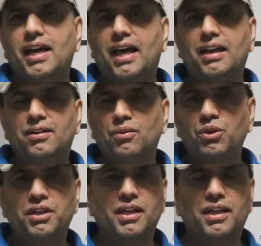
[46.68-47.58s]
and
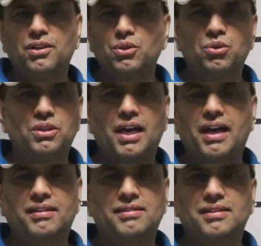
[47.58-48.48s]
we can do
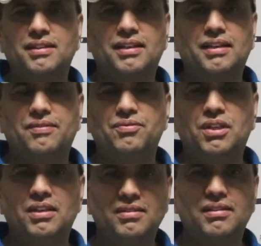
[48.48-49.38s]
that uh,
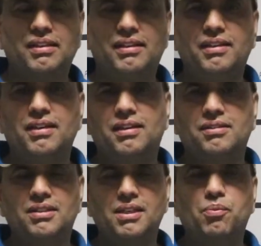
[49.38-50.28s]
easily a
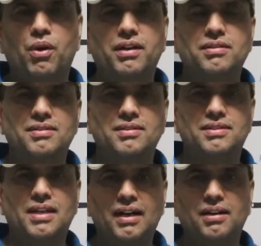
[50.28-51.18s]
three point
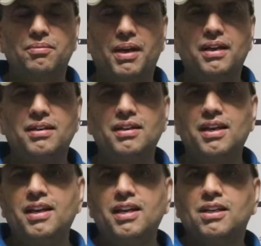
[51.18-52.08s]
saddle bend
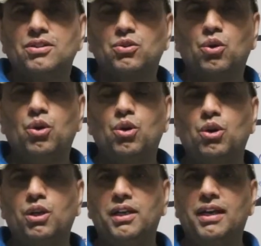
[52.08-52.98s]

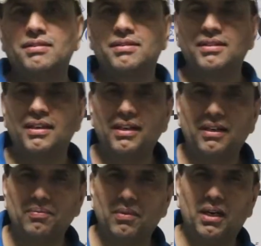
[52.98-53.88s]
so let's, uh,
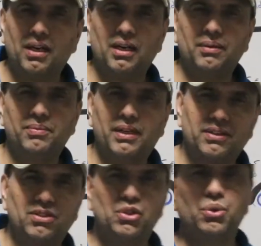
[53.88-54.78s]
uh,
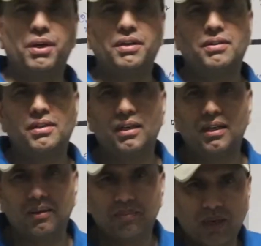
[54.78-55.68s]
let's do it.
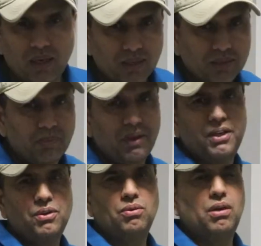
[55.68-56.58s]
Uh, I'll
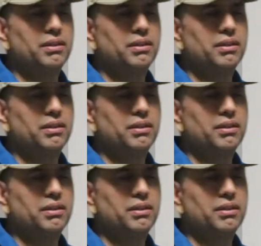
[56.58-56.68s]
explain you